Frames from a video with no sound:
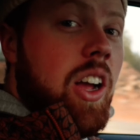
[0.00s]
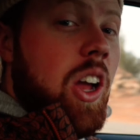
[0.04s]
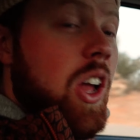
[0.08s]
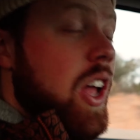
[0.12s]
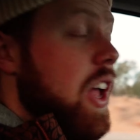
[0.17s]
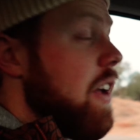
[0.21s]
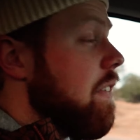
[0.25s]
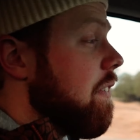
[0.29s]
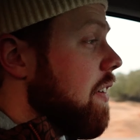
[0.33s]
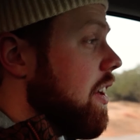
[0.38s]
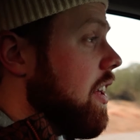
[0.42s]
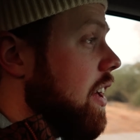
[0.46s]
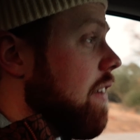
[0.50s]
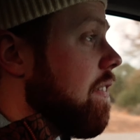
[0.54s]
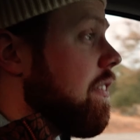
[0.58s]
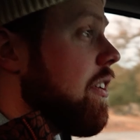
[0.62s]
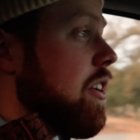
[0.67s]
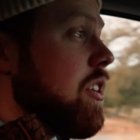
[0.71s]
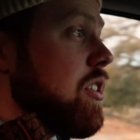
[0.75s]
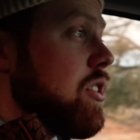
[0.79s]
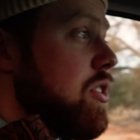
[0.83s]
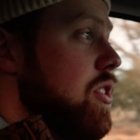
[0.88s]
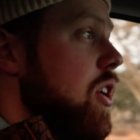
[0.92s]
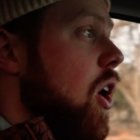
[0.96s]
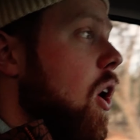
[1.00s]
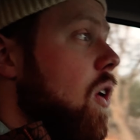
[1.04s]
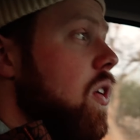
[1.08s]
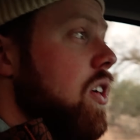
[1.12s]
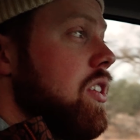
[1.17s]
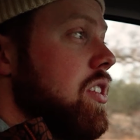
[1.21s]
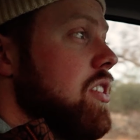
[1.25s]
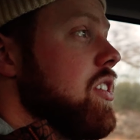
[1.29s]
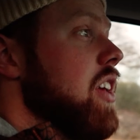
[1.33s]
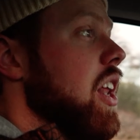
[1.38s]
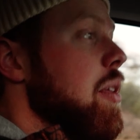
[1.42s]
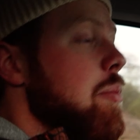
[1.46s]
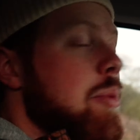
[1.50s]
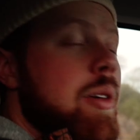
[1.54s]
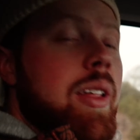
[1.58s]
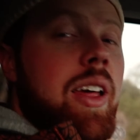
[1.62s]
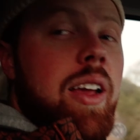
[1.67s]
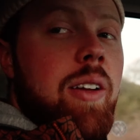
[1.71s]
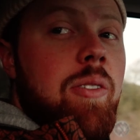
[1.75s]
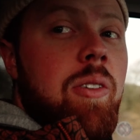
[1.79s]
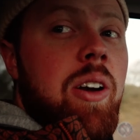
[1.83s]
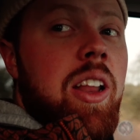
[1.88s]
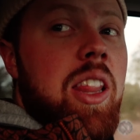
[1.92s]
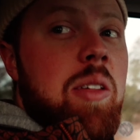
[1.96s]
If, if there's snow, this is gonna be
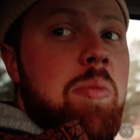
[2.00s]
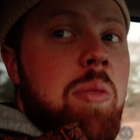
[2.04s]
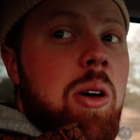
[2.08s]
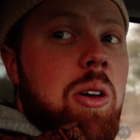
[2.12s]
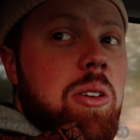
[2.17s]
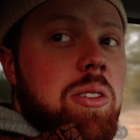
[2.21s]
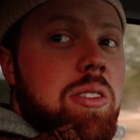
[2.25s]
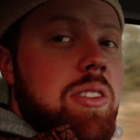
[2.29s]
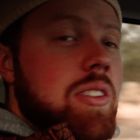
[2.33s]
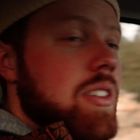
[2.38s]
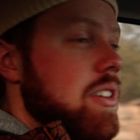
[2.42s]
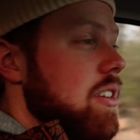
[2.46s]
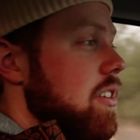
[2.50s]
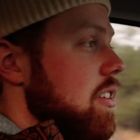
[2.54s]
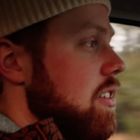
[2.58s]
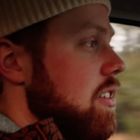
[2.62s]
like one of the most.